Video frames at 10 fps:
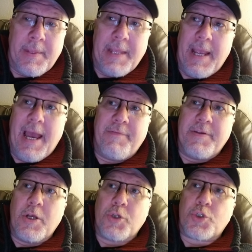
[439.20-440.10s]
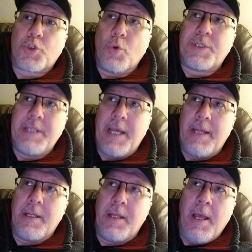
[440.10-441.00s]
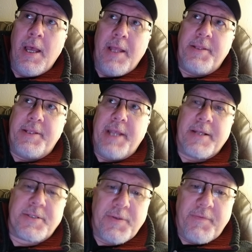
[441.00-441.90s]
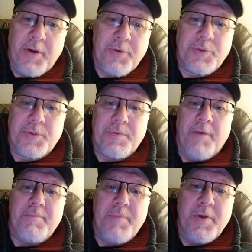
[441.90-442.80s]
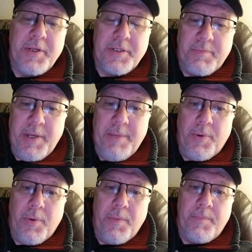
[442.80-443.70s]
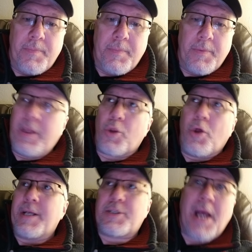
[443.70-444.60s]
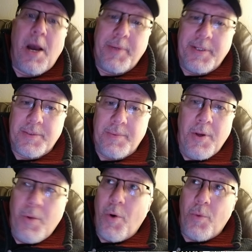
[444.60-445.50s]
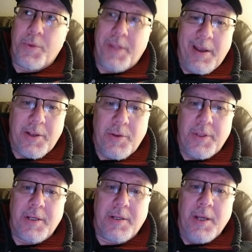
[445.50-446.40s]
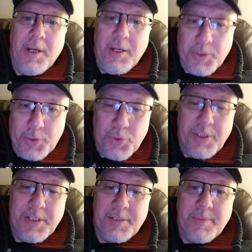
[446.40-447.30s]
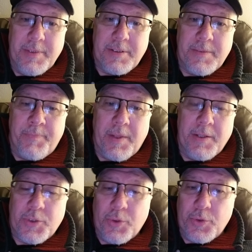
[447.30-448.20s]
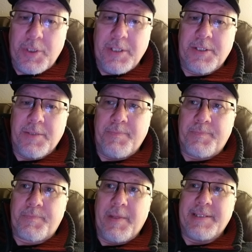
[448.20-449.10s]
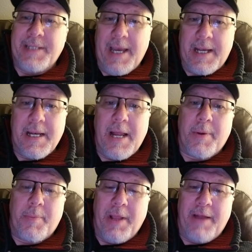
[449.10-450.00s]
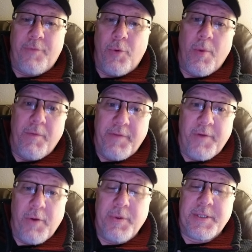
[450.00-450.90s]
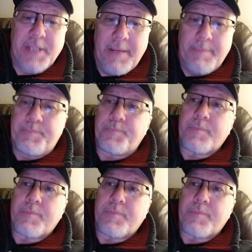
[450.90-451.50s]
They haven't associated deaths of hundreds of millions of people. They're like, no, that's communism. Well, what the heck do you think socialism is? Socialism is the economic platform of the very same